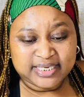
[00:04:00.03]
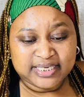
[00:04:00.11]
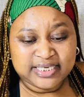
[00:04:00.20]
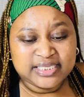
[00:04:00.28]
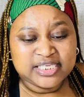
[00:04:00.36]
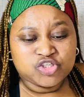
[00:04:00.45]

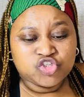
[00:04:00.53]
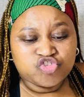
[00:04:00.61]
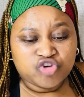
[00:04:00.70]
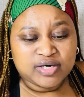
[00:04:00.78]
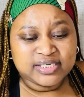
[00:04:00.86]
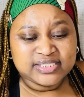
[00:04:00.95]
in the
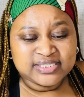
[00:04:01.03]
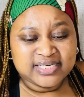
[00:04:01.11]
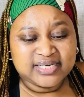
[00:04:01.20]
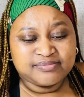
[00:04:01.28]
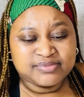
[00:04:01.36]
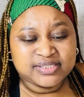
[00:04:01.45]
strongest
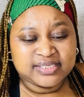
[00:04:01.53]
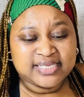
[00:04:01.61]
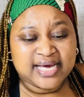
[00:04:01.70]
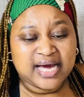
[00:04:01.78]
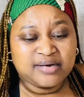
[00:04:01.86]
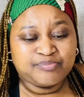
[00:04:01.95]
terms
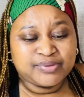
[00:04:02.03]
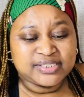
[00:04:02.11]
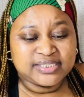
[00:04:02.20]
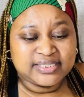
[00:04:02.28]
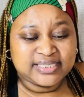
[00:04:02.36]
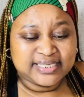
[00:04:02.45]
the
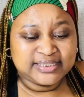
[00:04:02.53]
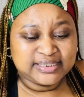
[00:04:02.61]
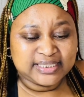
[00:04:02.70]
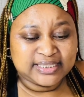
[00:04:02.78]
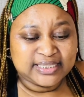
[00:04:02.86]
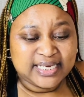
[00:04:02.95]

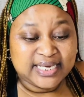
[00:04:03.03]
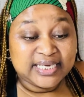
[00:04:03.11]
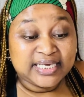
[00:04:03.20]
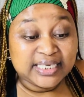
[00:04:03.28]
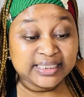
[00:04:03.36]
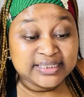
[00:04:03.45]
unprecedented
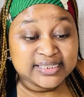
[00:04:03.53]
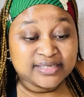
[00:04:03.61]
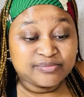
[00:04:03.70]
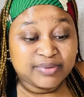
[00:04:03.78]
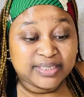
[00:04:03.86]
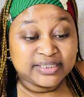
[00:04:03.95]
ill
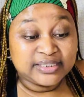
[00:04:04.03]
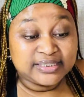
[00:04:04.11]
treatment,